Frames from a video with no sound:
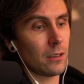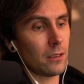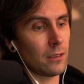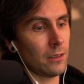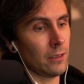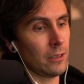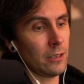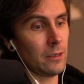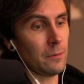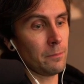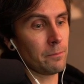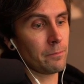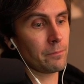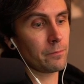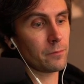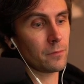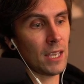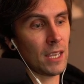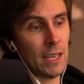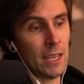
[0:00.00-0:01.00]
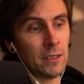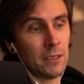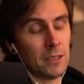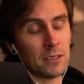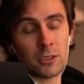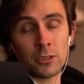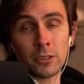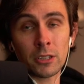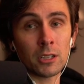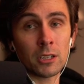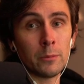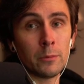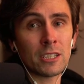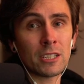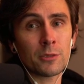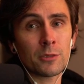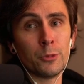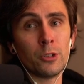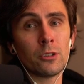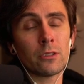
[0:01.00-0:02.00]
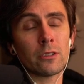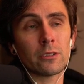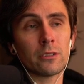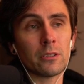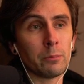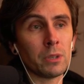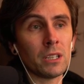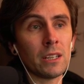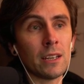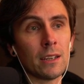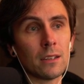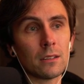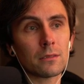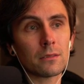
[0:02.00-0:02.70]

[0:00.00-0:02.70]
And it's only going to be smoother to play